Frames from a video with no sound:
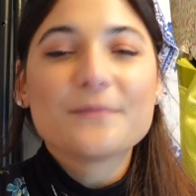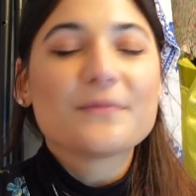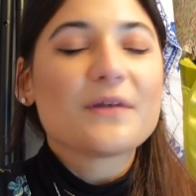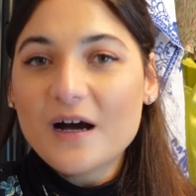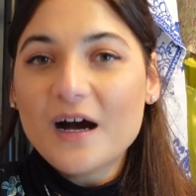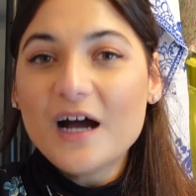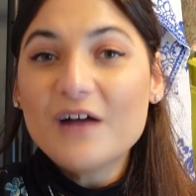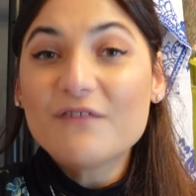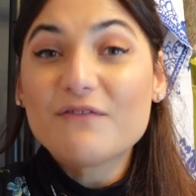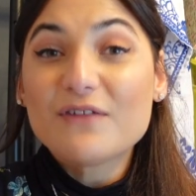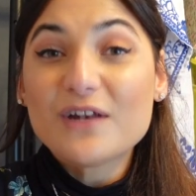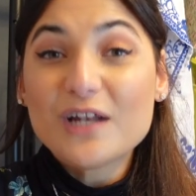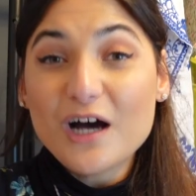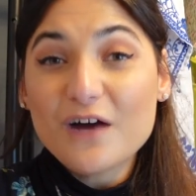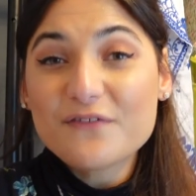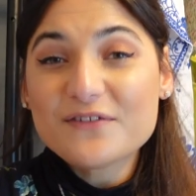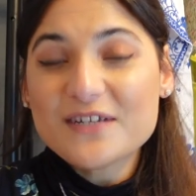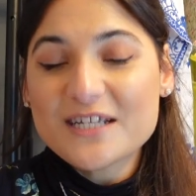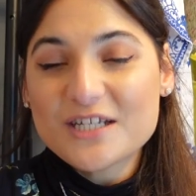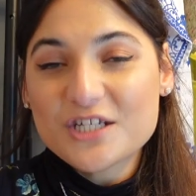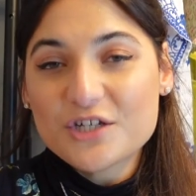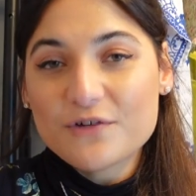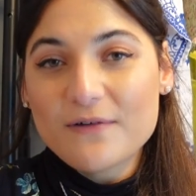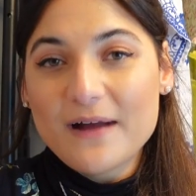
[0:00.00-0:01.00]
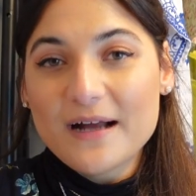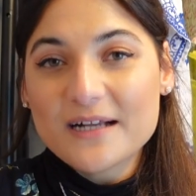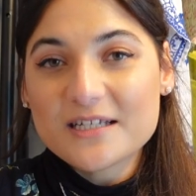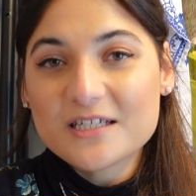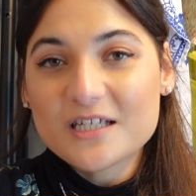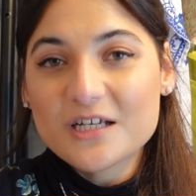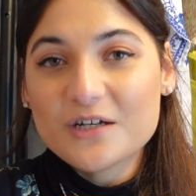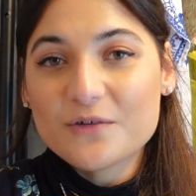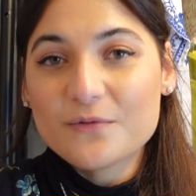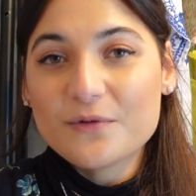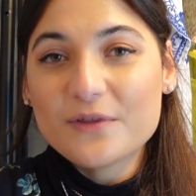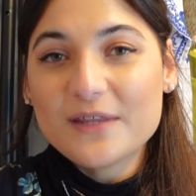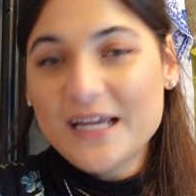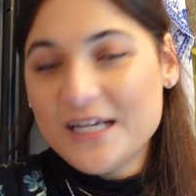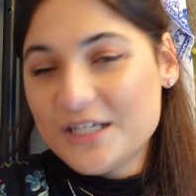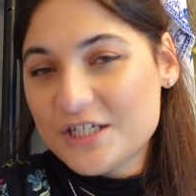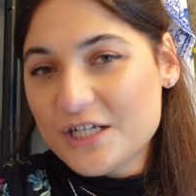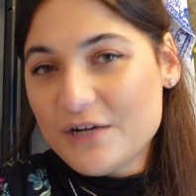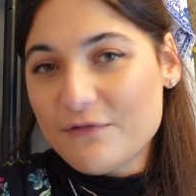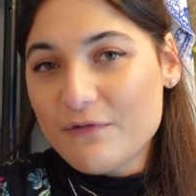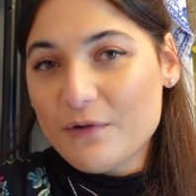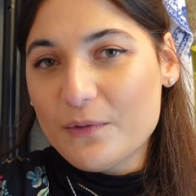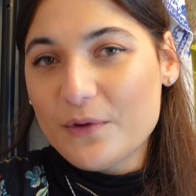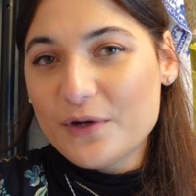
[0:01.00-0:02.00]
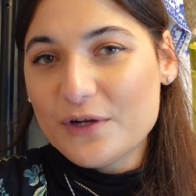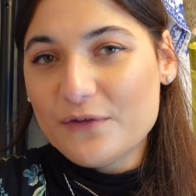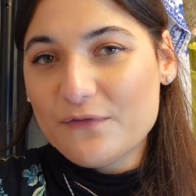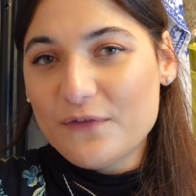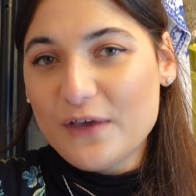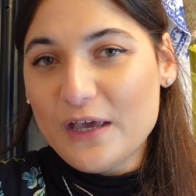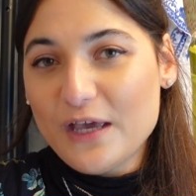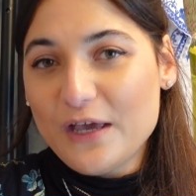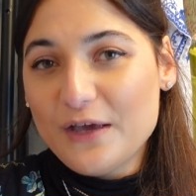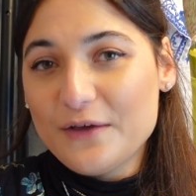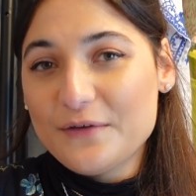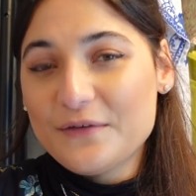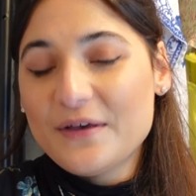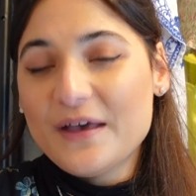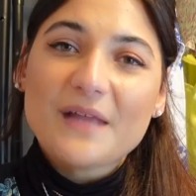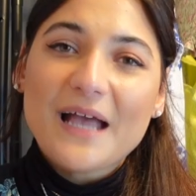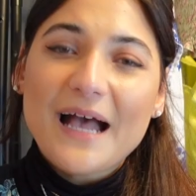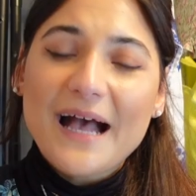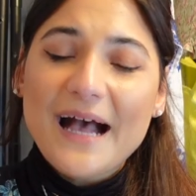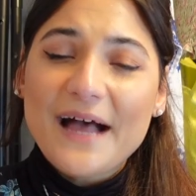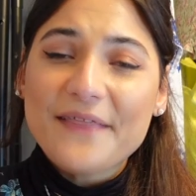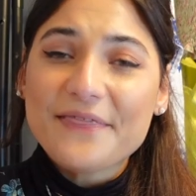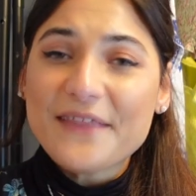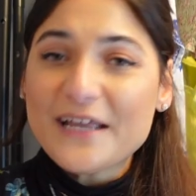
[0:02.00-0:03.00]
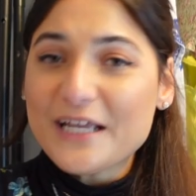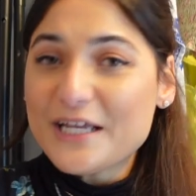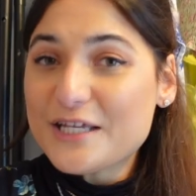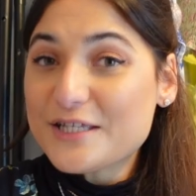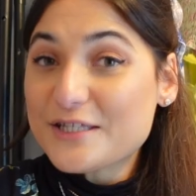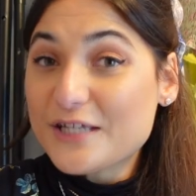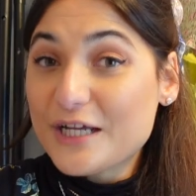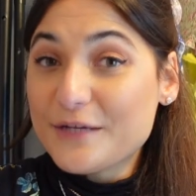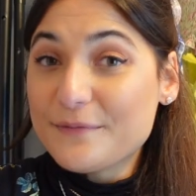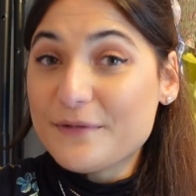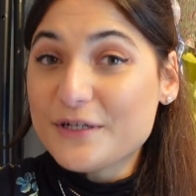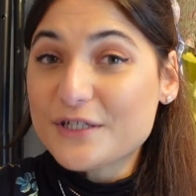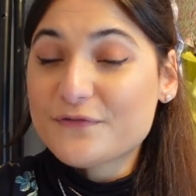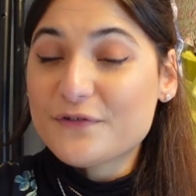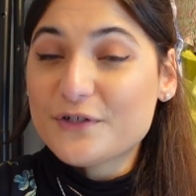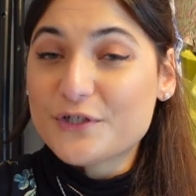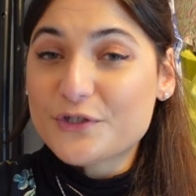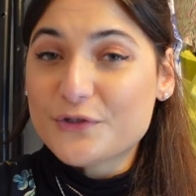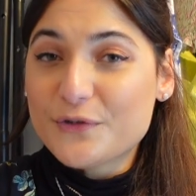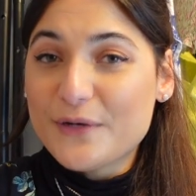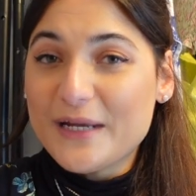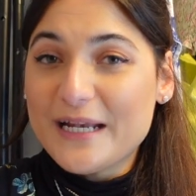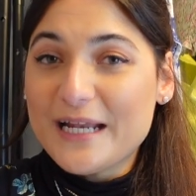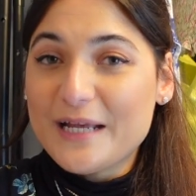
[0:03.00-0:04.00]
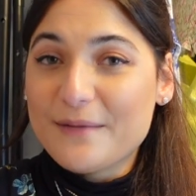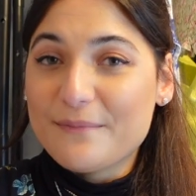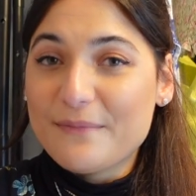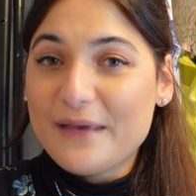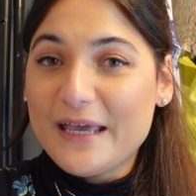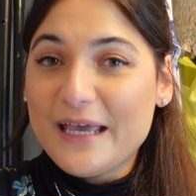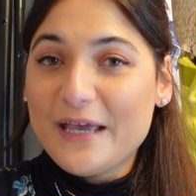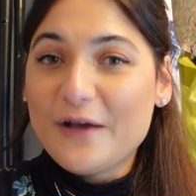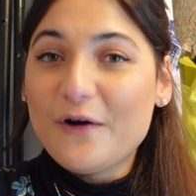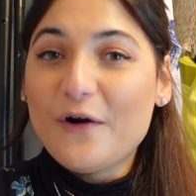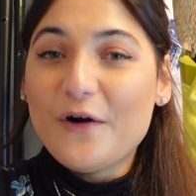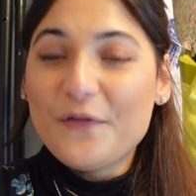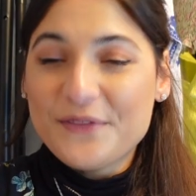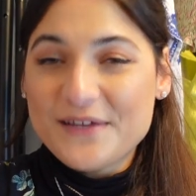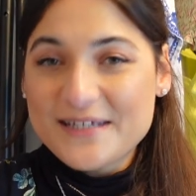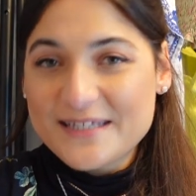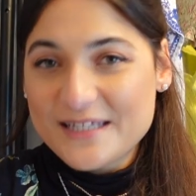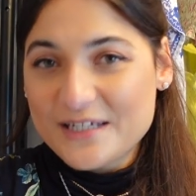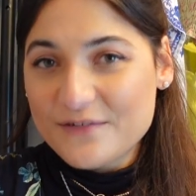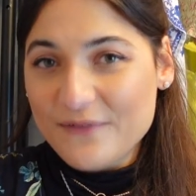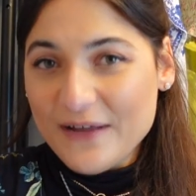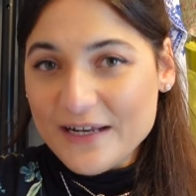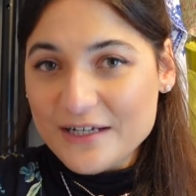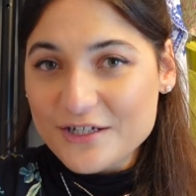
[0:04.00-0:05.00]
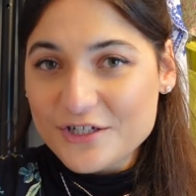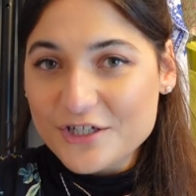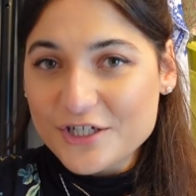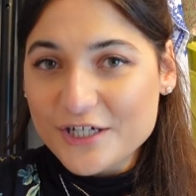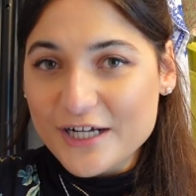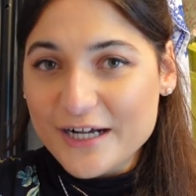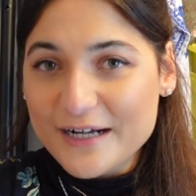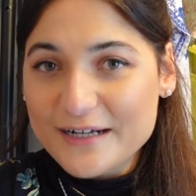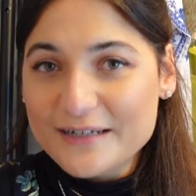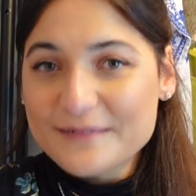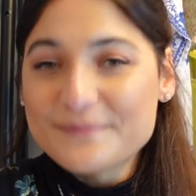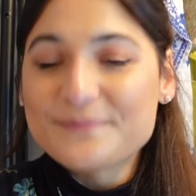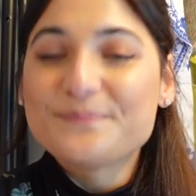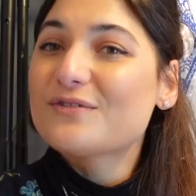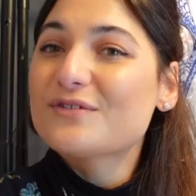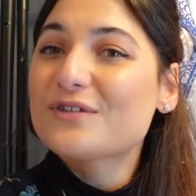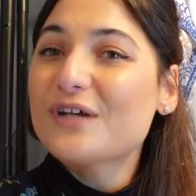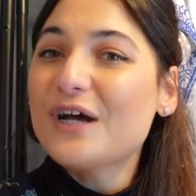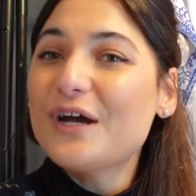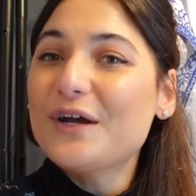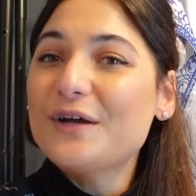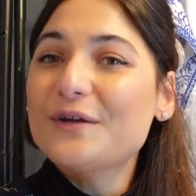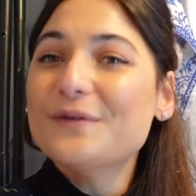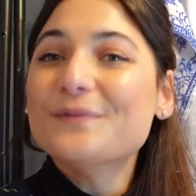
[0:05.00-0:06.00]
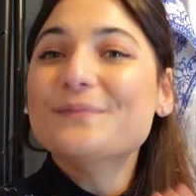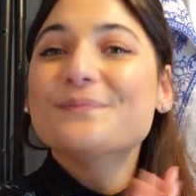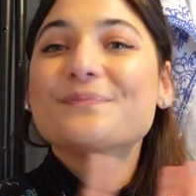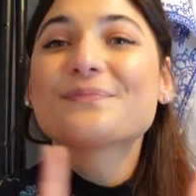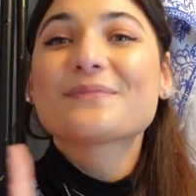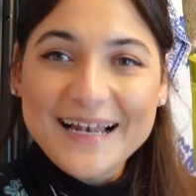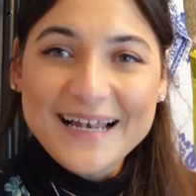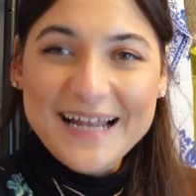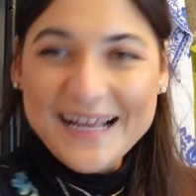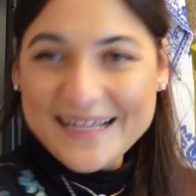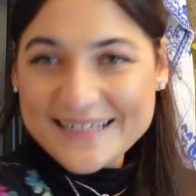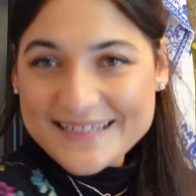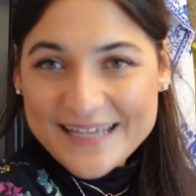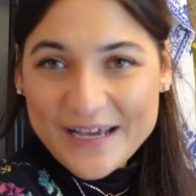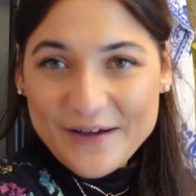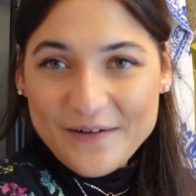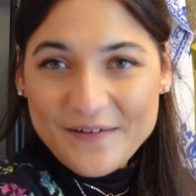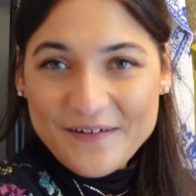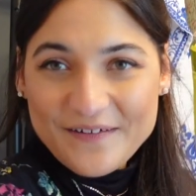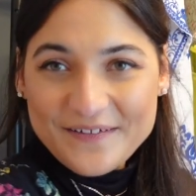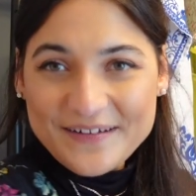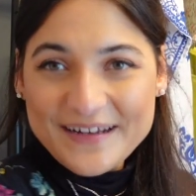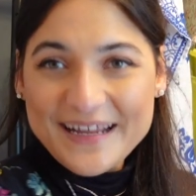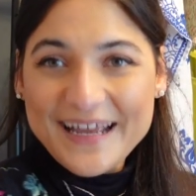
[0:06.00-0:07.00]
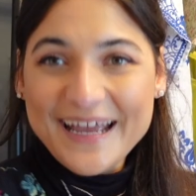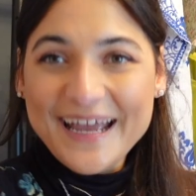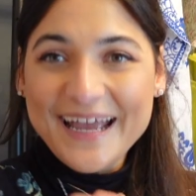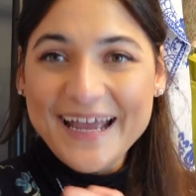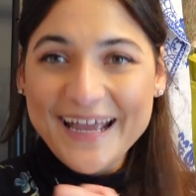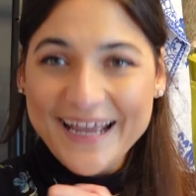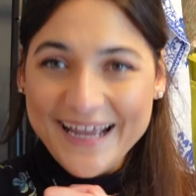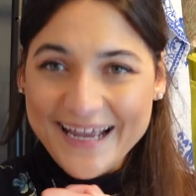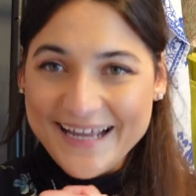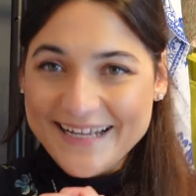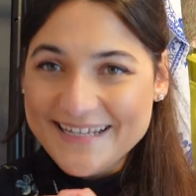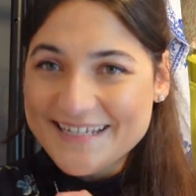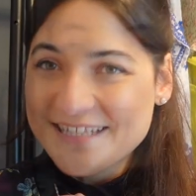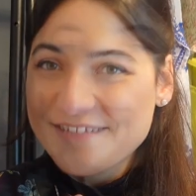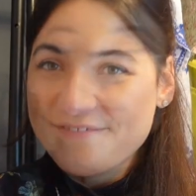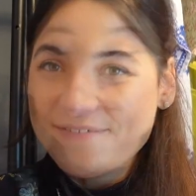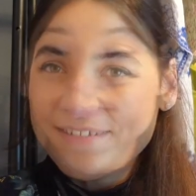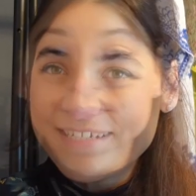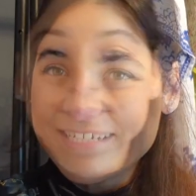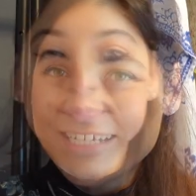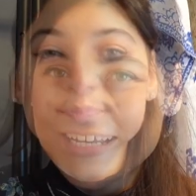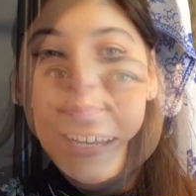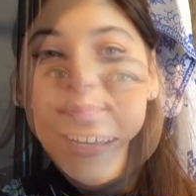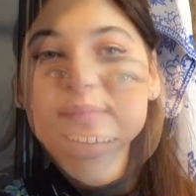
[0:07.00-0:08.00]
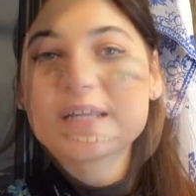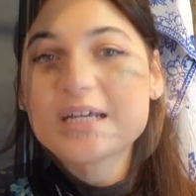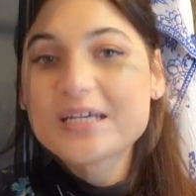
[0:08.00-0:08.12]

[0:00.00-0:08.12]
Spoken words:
I've loved interacting with each and every one of you, and thank you so much for joining me on this adventure. So let's get on into the video.